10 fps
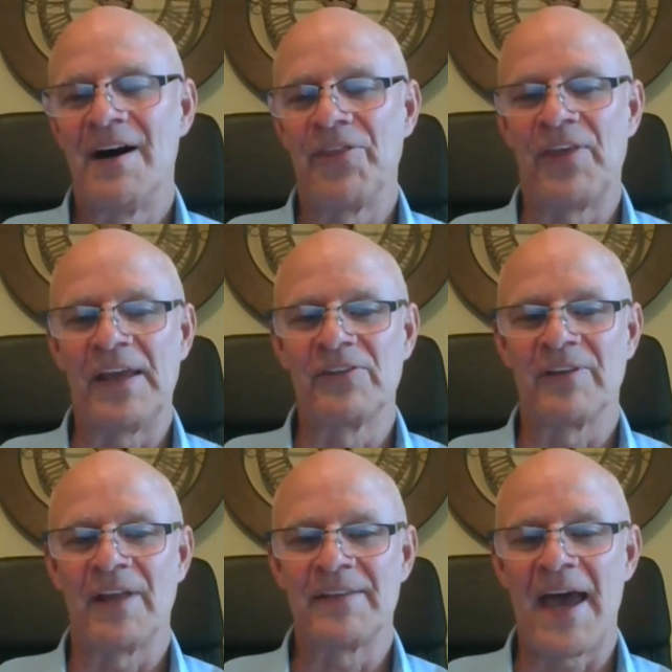things
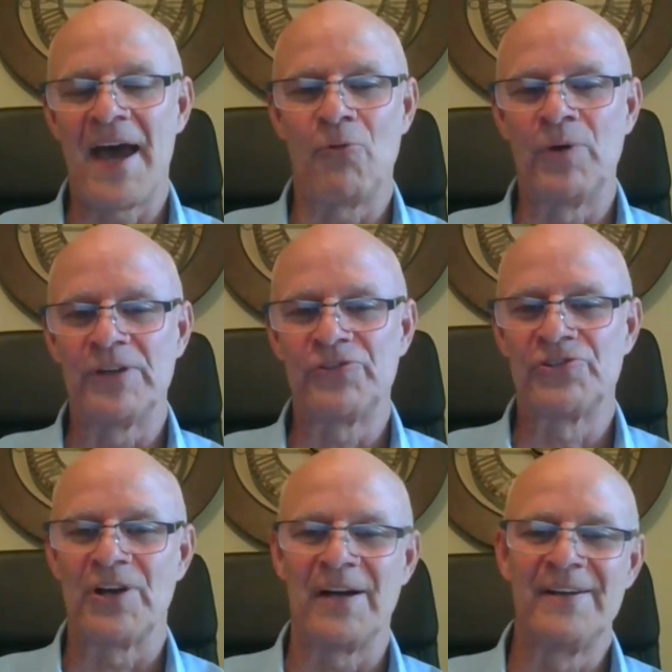like that, which
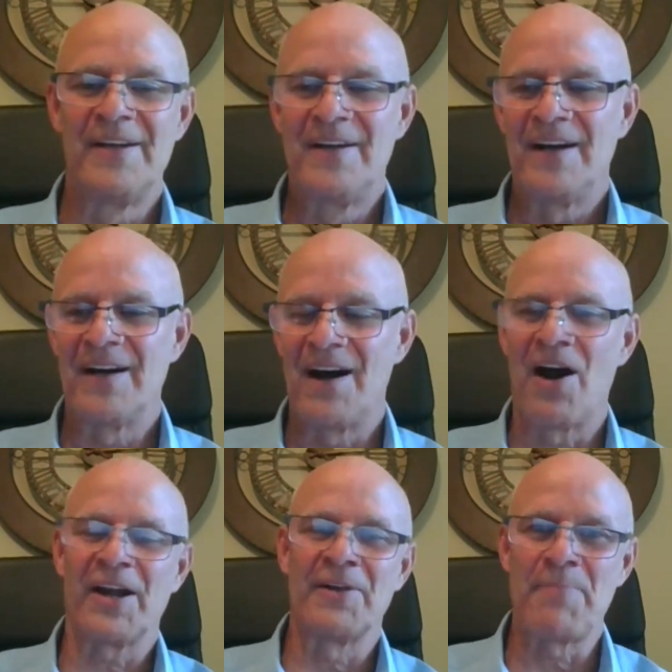
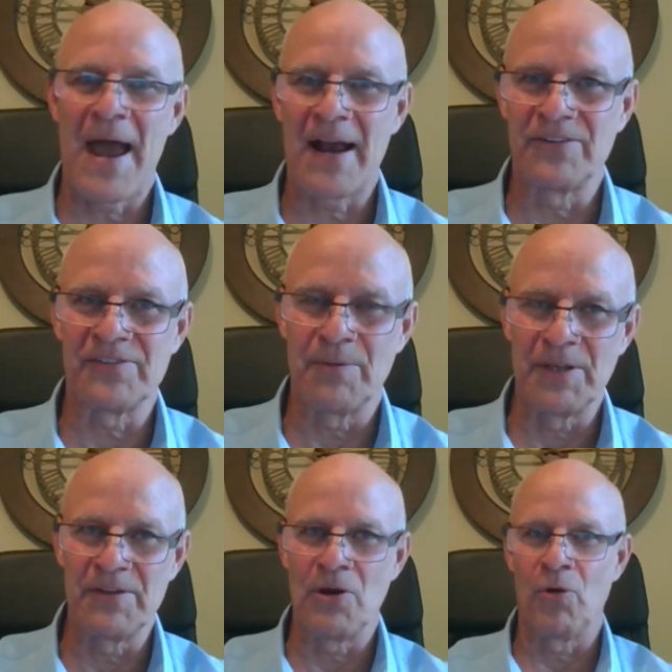harken back to some of
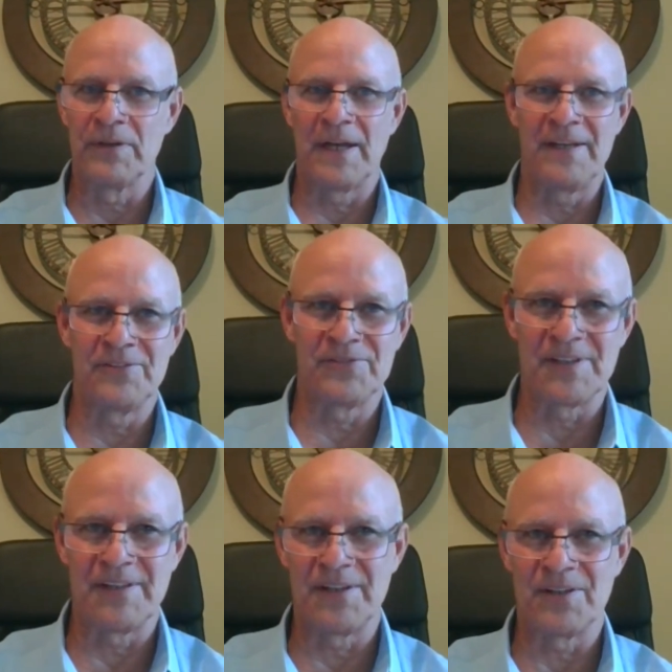the old days,
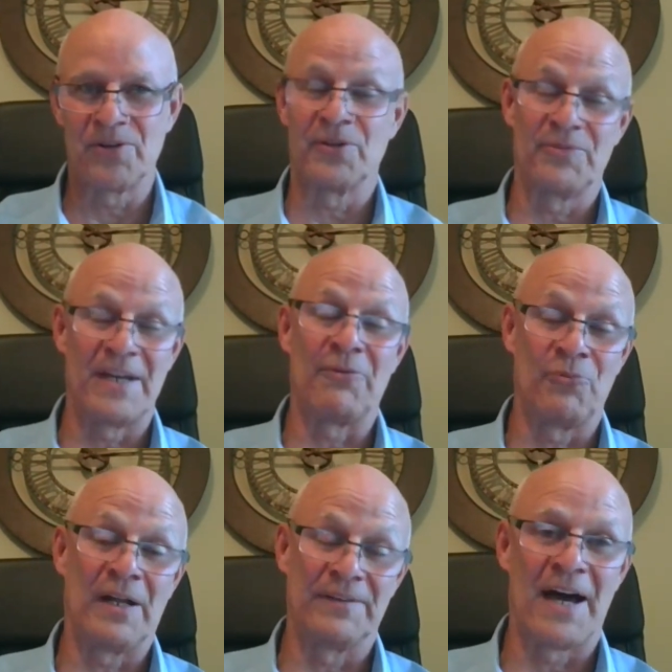or
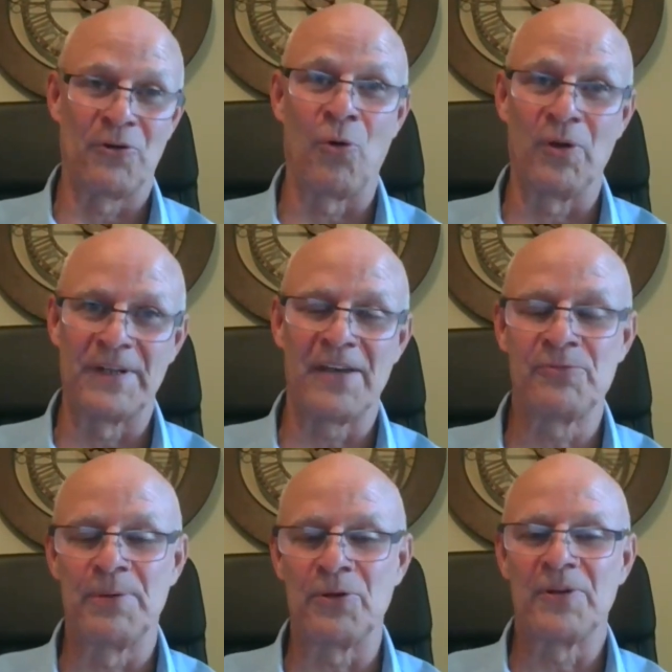not old days,
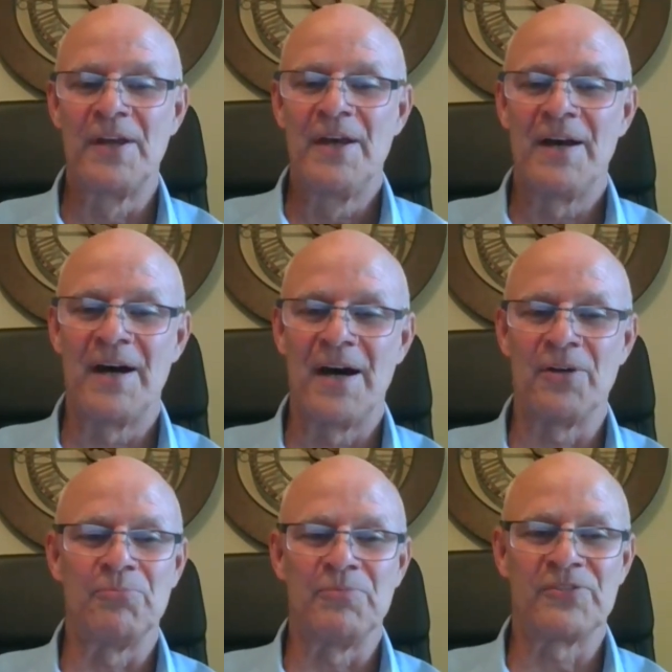but
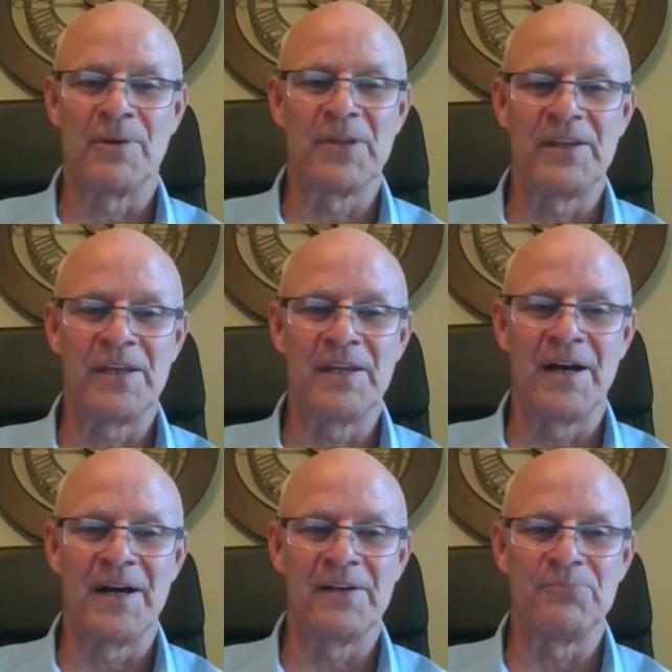some of
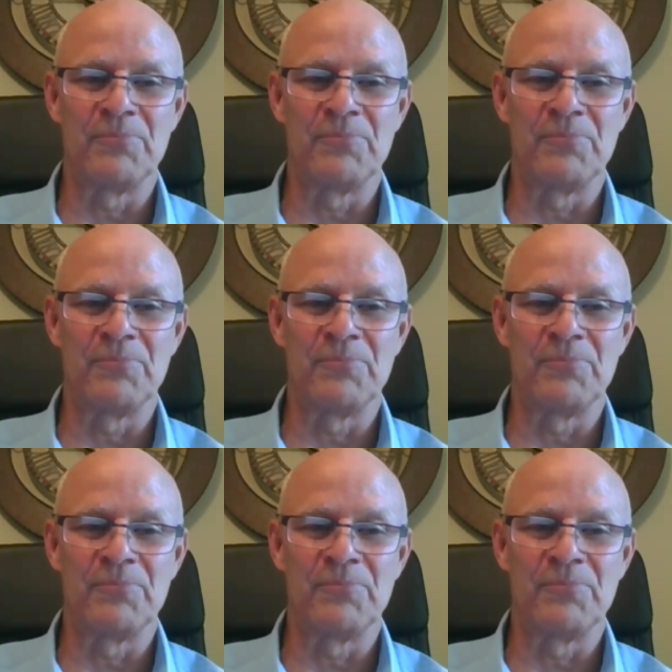the